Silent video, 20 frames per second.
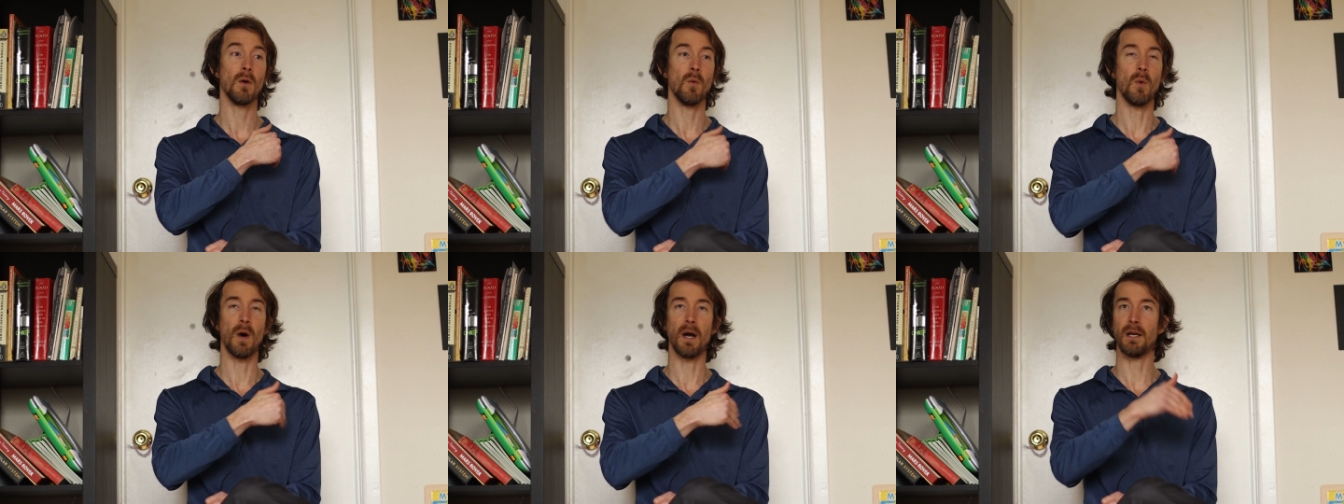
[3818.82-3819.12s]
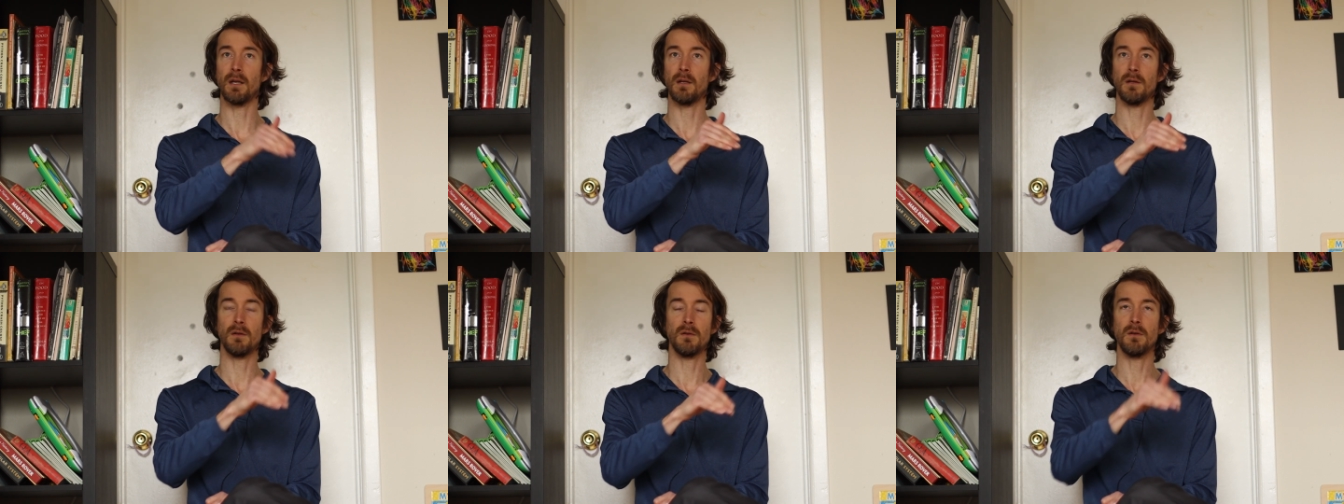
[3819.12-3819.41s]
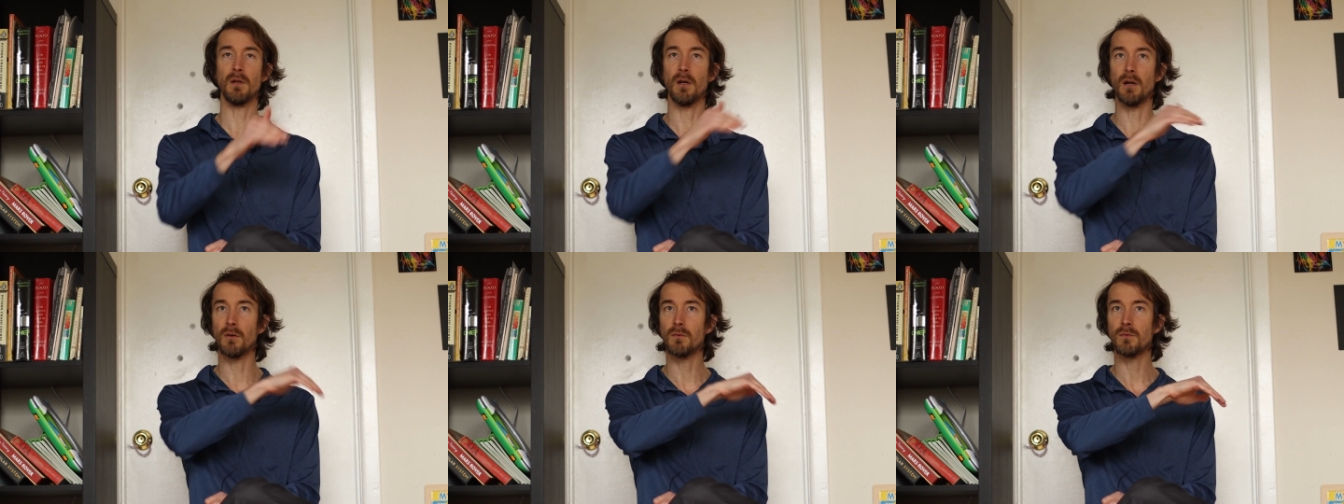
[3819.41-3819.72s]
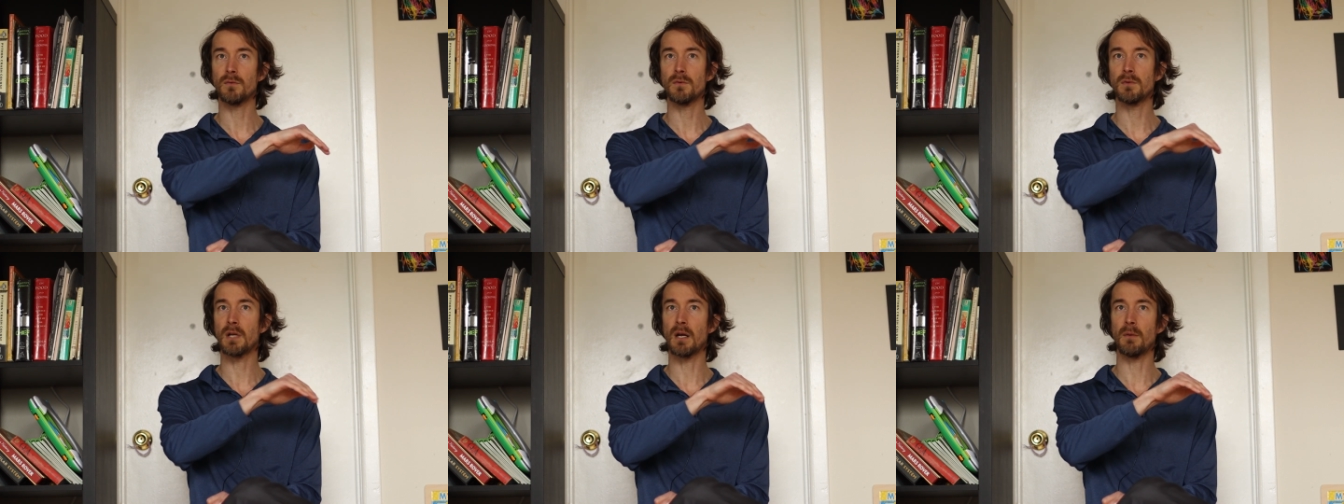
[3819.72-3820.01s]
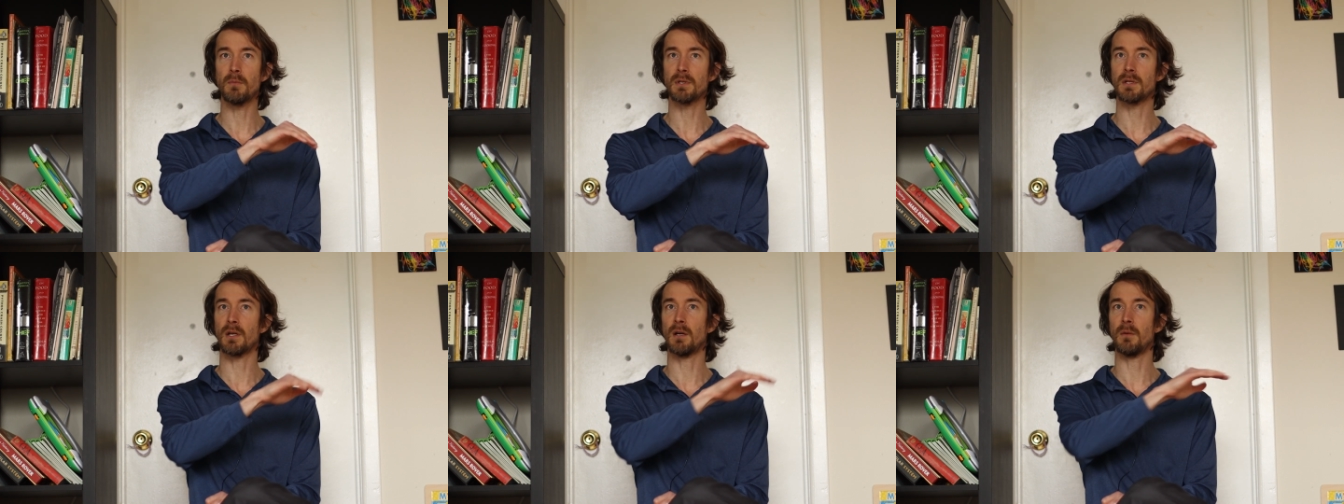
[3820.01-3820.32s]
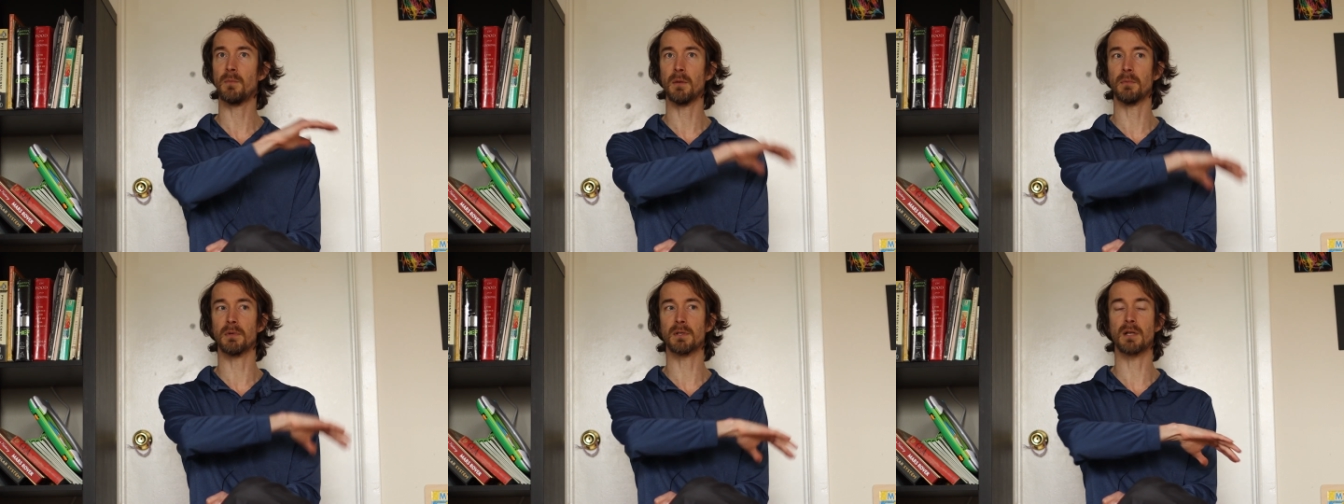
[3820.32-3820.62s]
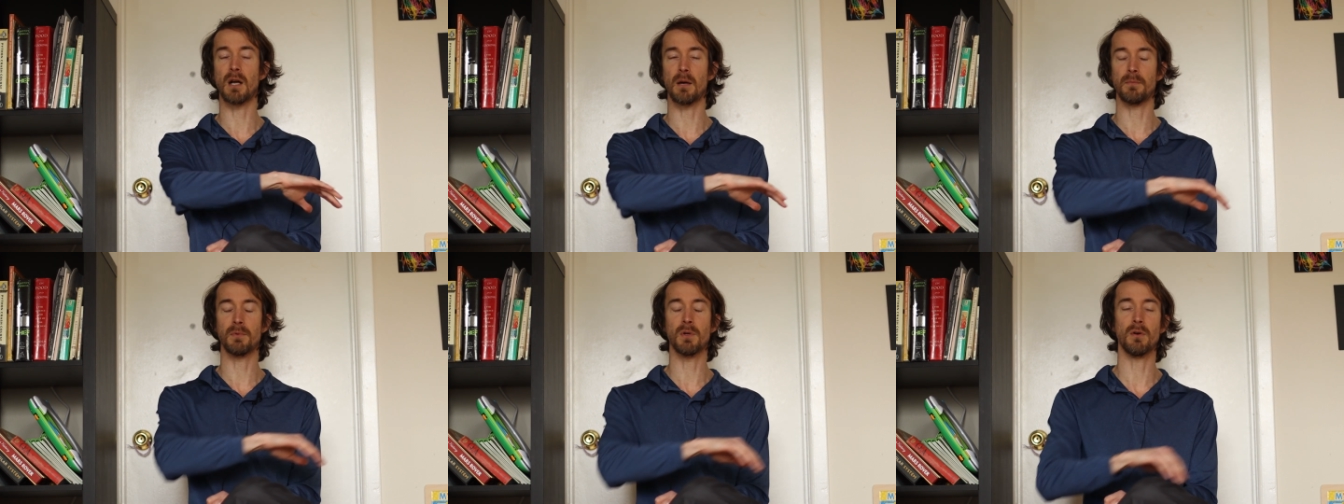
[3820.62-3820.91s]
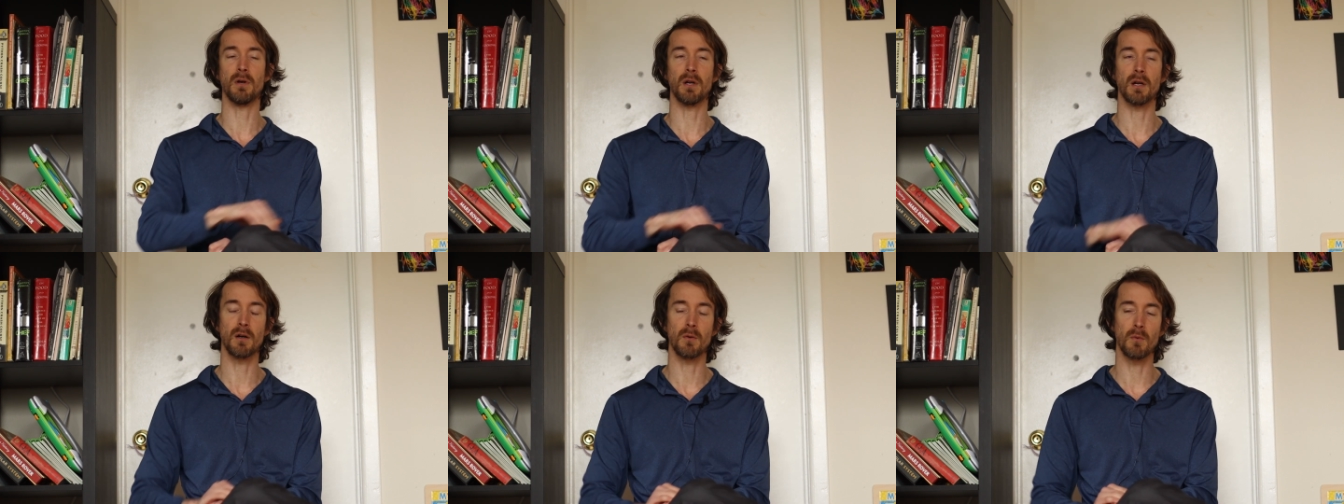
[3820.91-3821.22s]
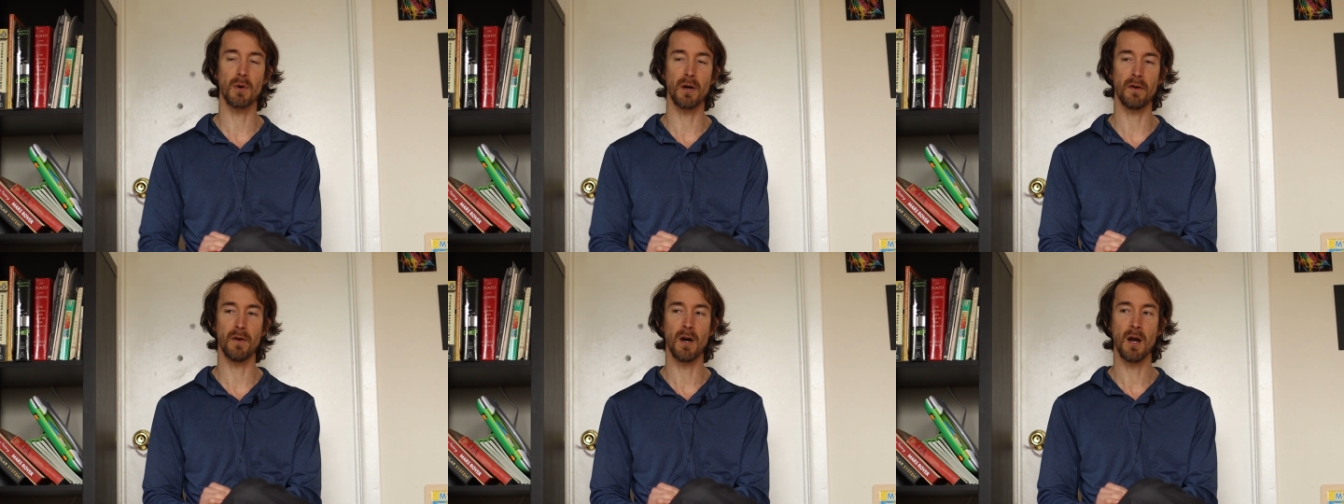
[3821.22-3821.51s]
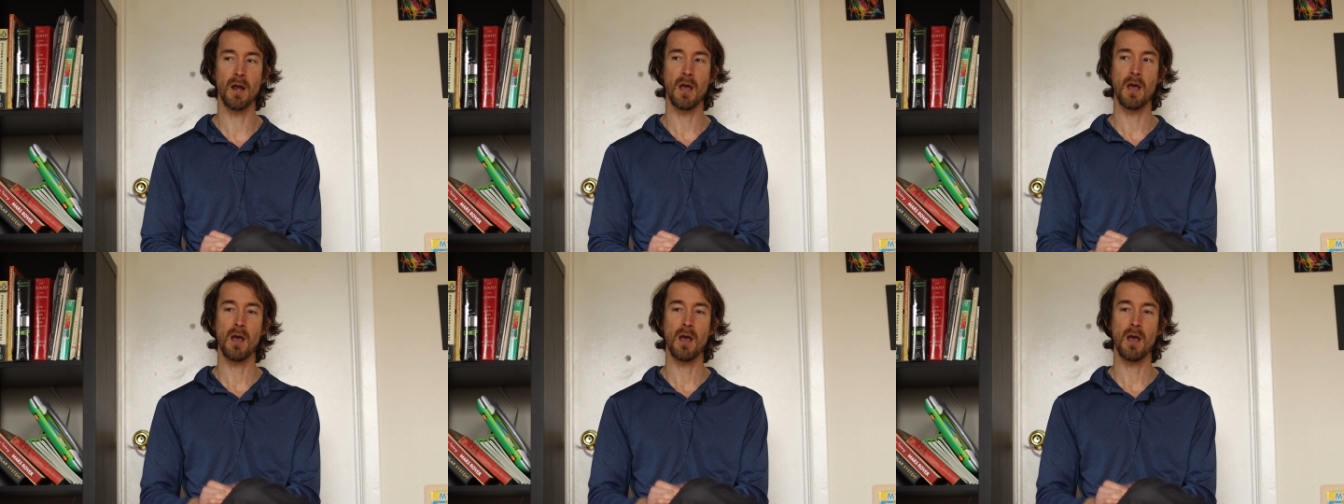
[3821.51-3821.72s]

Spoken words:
why did 10% of people stop donating or whatever.